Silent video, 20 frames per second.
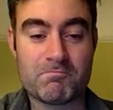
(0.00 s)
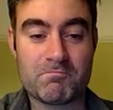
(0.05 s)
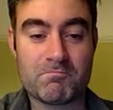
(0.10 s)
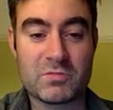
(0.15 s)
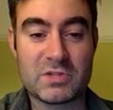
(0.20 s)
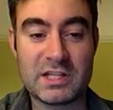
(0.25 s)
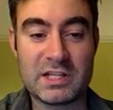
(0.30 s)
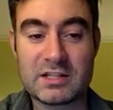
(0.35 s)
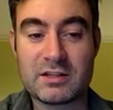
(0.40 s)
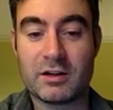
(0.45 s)

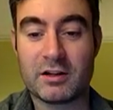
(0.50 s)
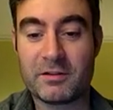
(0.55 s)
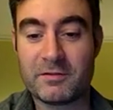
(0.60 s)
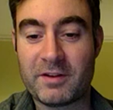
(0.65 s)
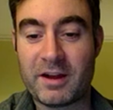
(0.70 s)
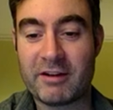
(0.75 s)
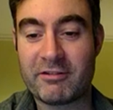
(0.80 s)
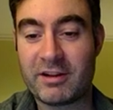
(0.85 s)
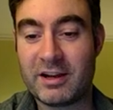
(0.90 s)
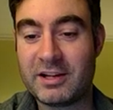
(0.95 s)
these kind of
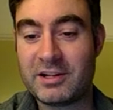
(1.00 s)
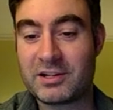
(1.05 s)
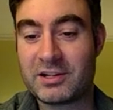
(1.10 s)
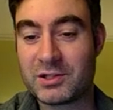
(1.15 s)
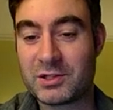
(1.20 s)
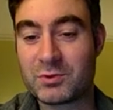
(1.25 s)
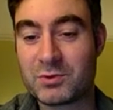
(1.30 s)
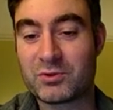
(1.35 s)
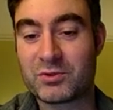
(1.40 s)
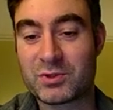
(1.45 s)

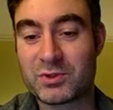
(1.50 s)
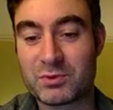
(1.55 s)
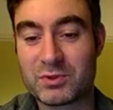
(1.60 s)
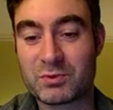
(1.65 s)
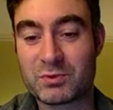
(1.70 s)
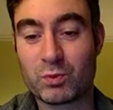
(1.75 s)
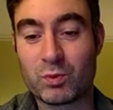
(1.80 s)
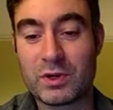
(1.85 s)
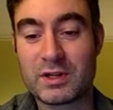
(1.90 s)
variations was